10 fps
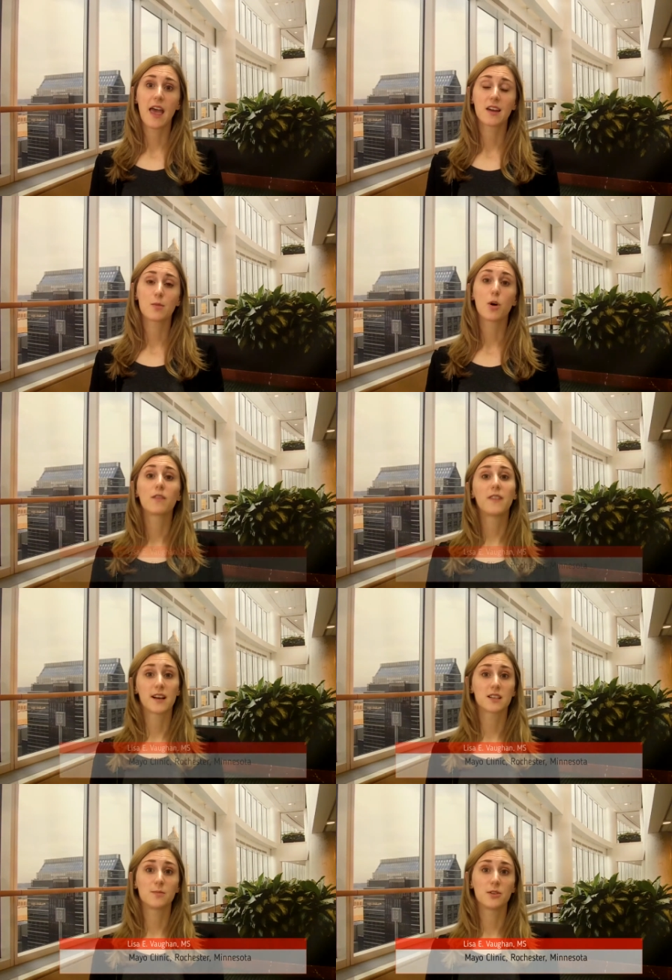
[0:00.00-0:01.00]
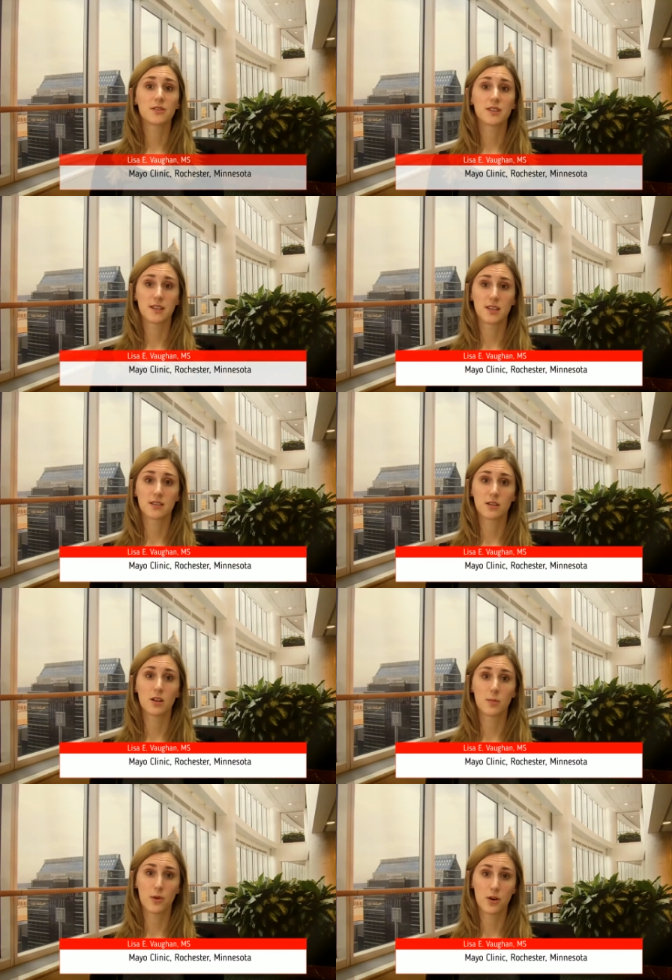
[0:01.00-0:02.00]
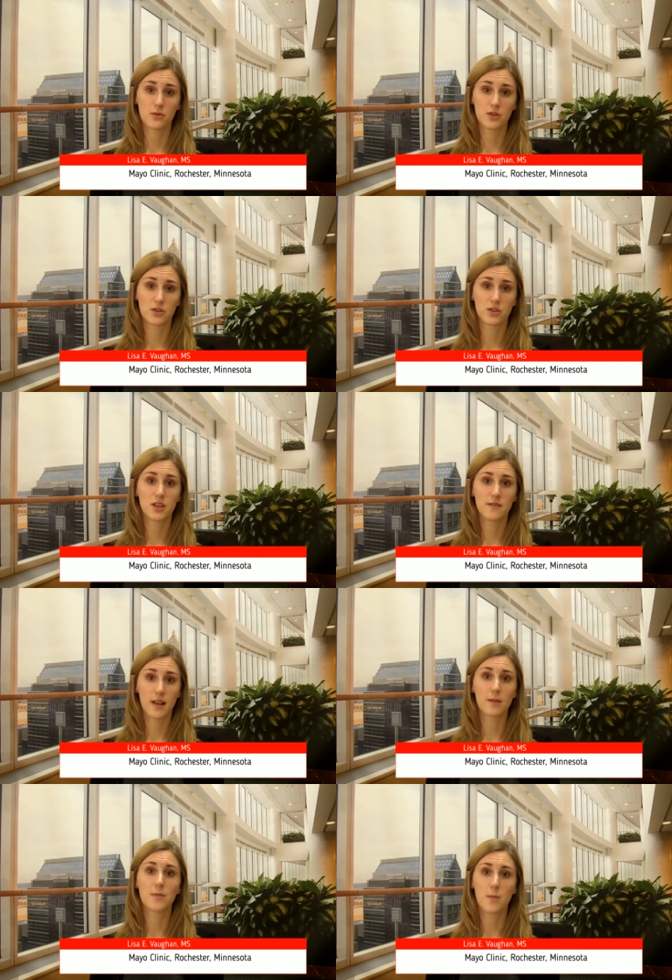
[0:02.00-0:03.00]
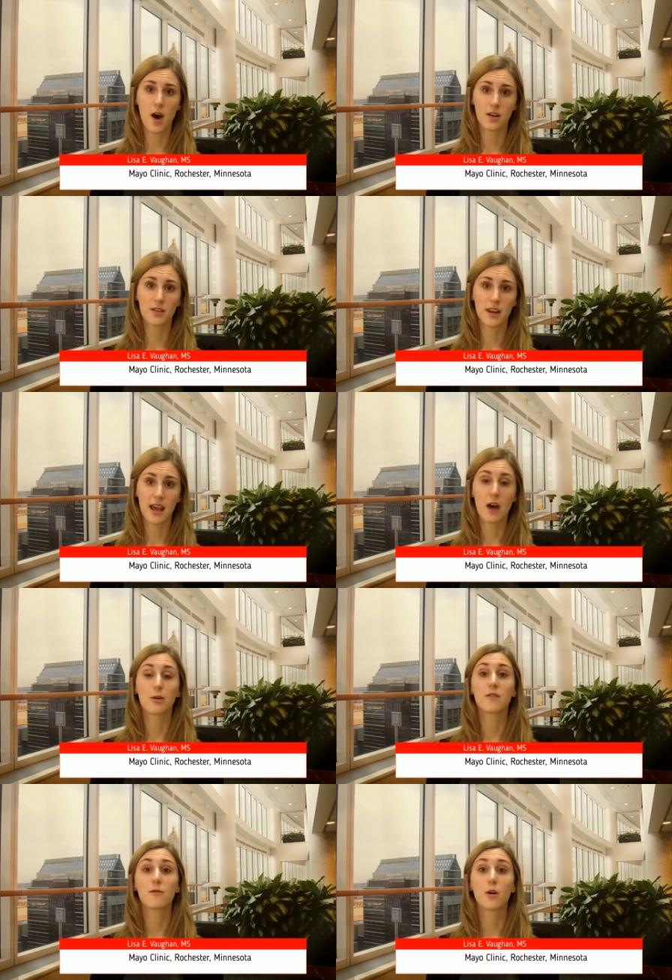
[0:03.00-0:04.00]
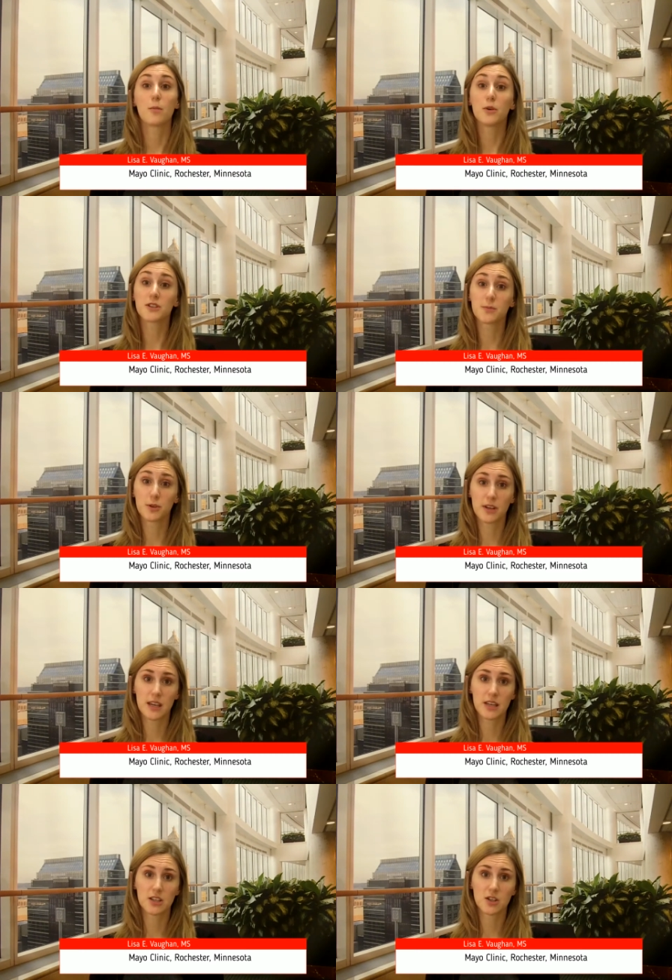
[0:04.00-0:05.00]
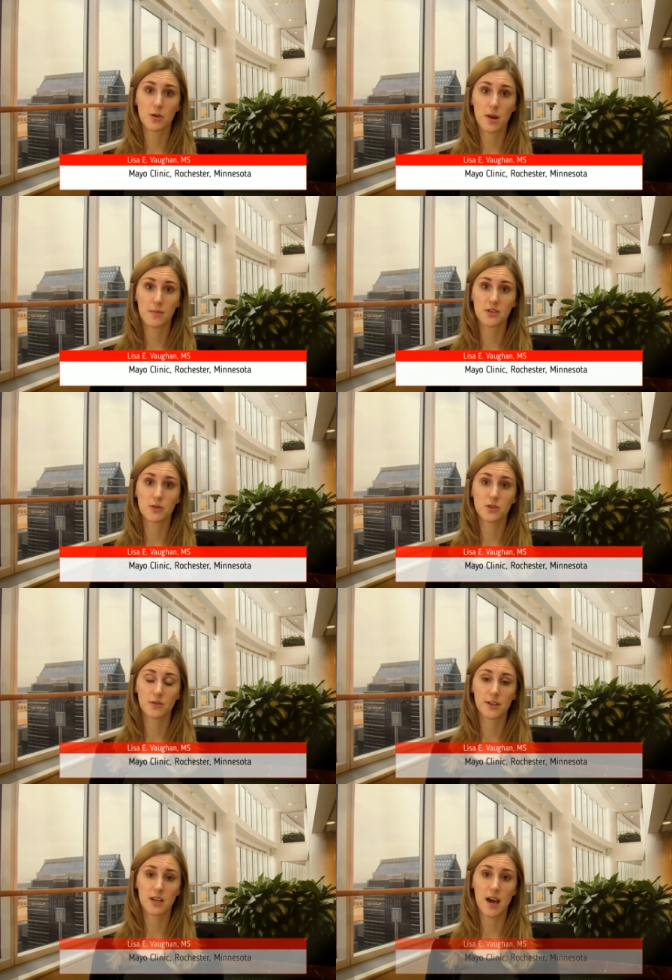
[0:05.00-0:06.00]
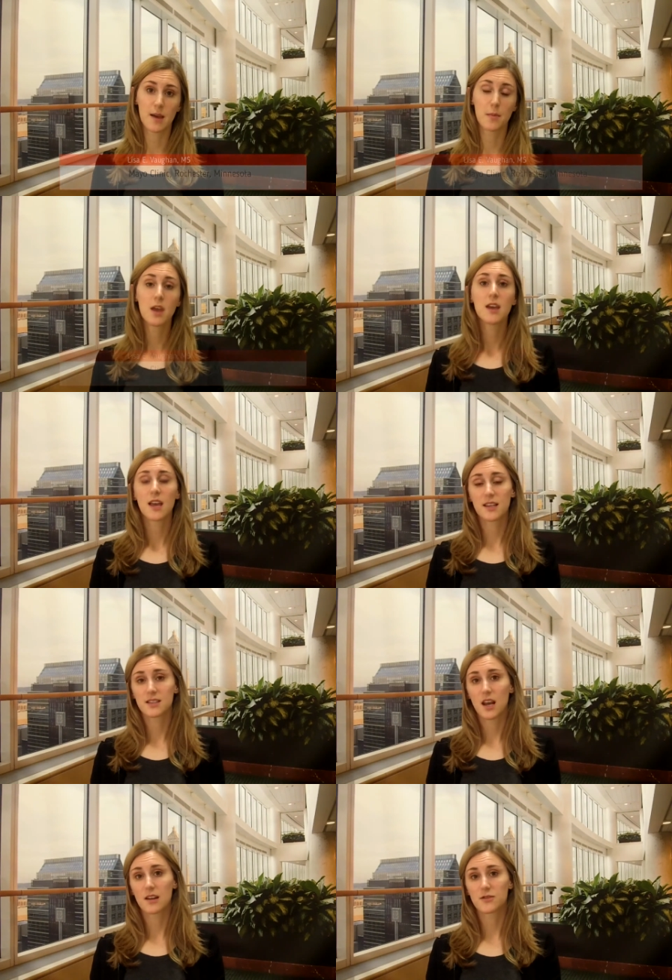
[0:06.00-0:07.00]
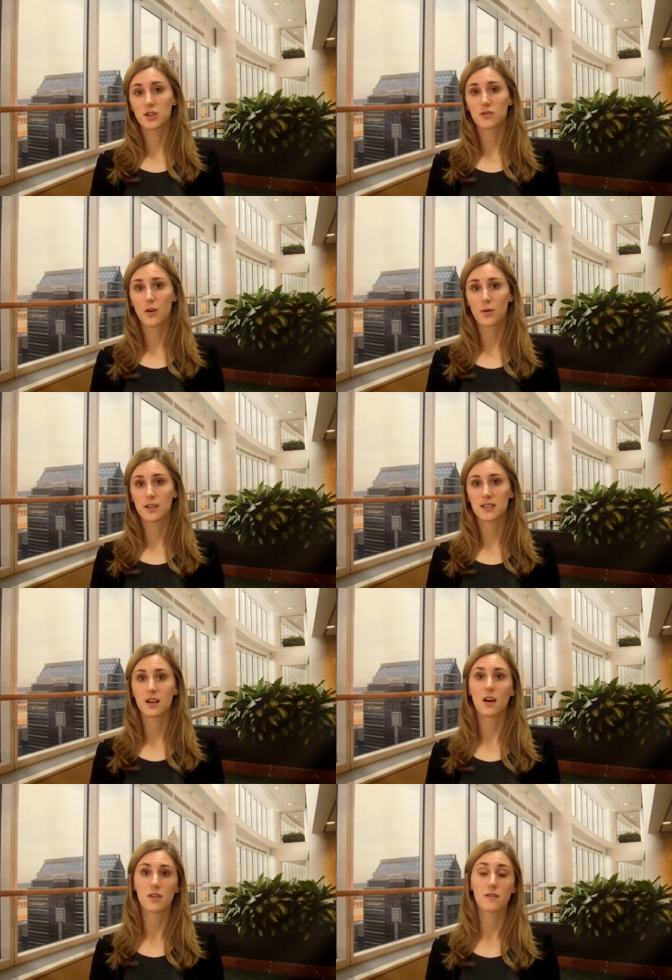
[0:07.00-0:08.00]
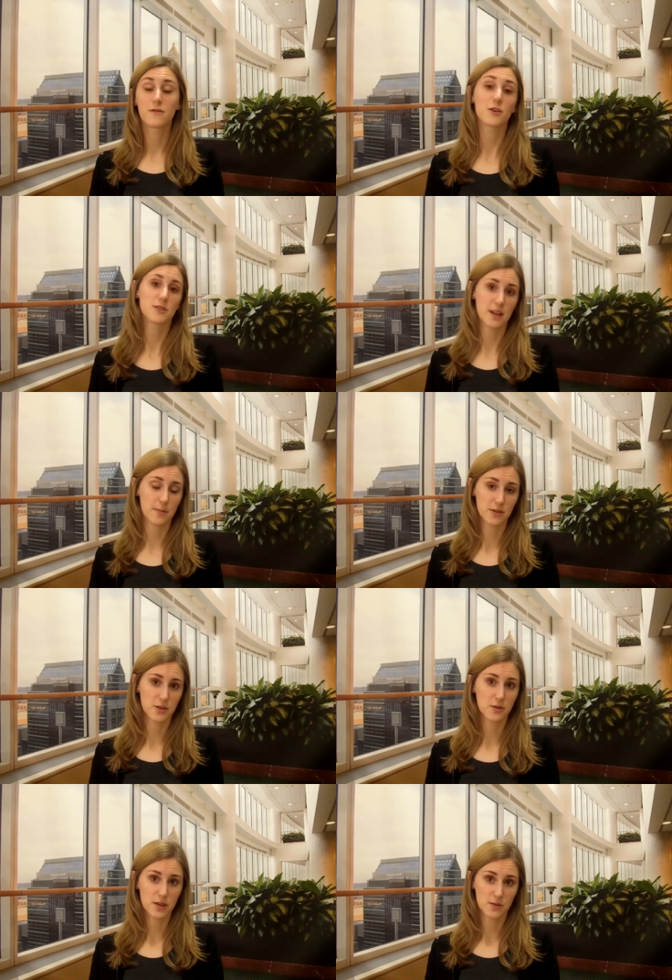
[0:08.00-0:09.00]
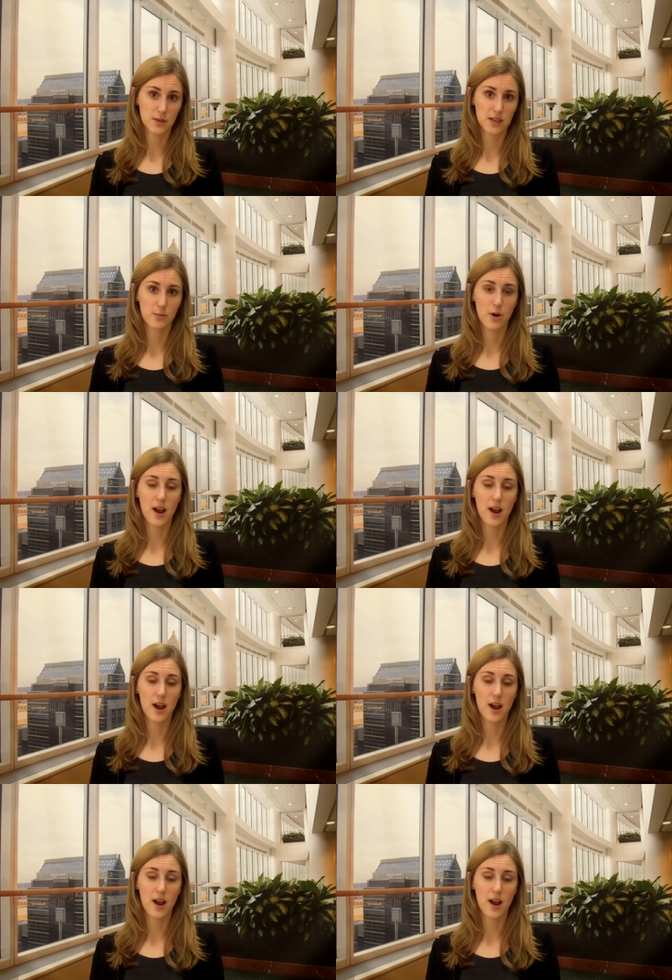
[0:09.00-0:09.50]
and a more flexible statistical approach to develop the model that accounted for multiple kidney stone episodes over time instead of just focusing on the first episode as we did